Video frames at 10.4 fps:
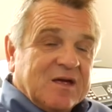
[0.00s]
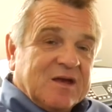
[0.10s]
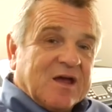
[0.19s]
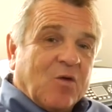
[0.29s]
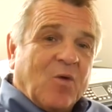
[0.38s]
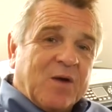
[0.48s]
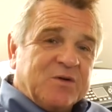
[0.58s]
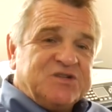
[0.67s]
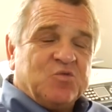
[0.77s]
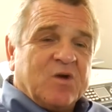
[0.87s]
Now, why
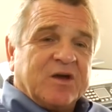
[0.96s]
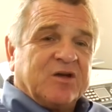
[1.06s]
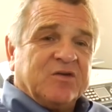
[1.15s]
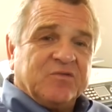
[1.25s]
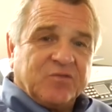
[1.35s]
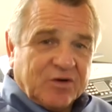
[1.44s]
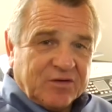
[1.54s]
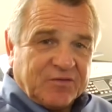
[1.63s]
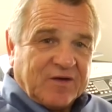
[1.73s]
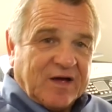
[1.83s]
would you want to
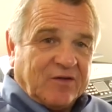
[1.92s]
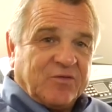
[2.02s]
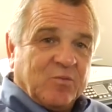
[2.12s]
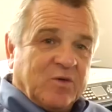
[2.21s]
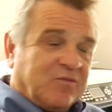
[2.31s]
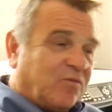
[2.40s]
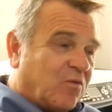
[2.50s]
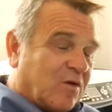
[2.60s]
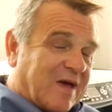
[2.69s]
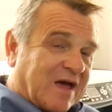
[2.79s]
convert a file from one
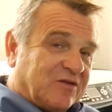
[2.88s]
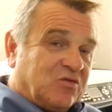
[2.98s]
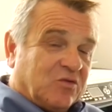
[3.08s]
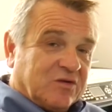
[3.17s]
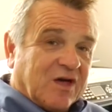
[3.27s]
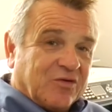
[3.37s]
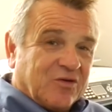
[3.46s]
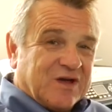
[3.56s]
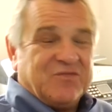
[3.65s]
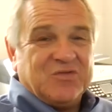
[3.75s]
format to
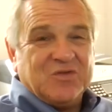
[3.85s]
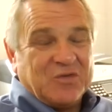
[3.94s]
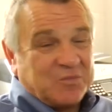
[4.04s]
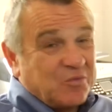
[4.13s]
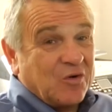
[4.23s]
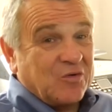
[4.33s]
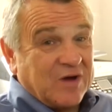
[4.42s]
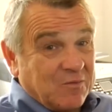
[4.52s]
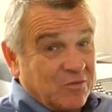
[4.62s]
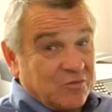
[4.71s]
another even though the
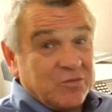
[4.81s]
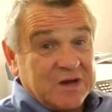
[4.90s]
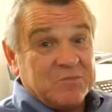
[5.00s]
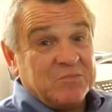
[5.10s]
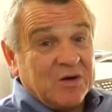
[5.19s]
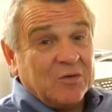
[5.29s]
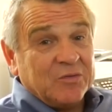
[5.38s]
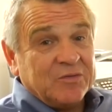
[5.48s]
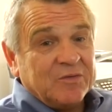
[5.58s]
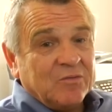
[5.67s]
program would read
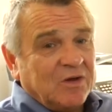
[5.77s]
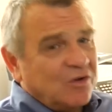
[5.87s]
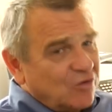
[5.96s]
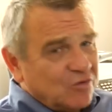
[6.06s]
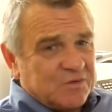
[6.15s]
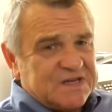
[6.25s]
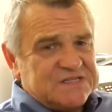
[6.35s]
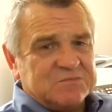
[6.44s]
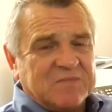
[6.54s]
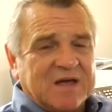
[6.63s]
both? Well, a good
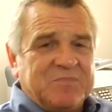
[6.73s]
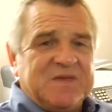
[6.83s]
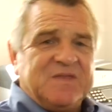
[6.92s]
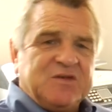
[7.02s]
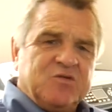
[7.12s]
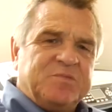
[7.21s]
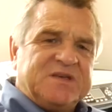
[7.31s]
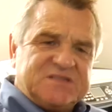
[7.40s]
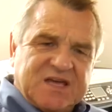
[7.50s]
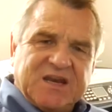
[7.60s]
reason might be that you'd
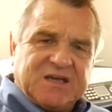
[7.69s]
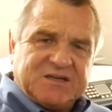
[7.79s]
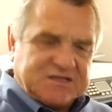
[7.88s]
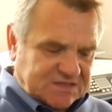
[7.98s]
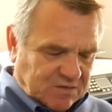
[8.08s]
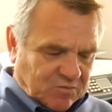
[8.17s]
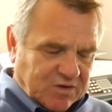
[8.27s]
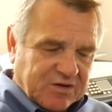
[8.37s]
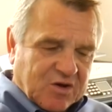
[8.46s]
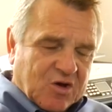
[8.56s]
be sending it to
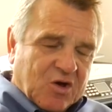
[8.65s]
someone